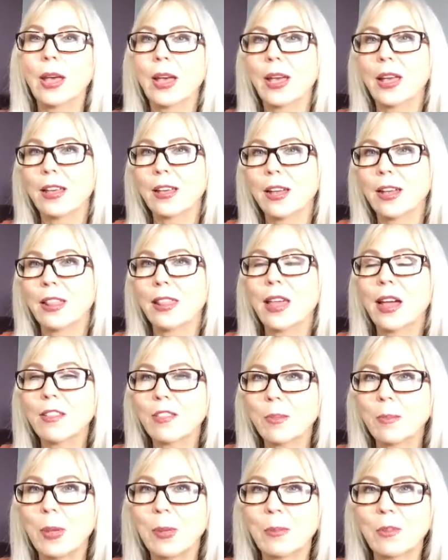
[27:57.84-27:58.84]
Lots
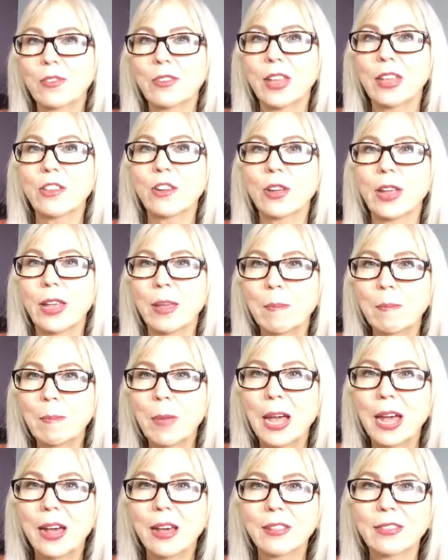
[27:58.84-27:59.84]
of people say they're
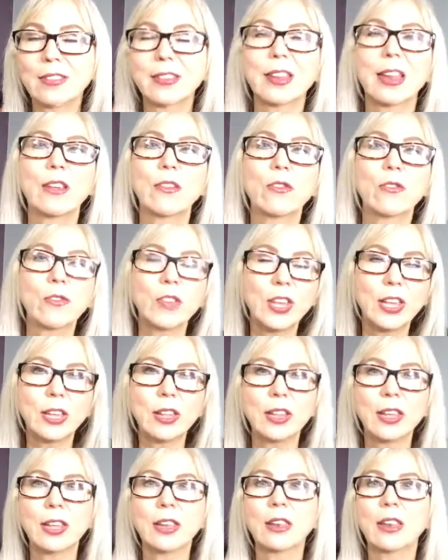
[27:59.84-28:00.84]
empaths and they feel
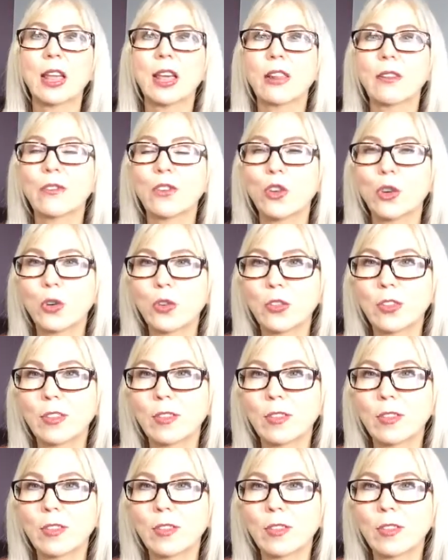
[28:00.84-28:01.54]
it. A lot of nurses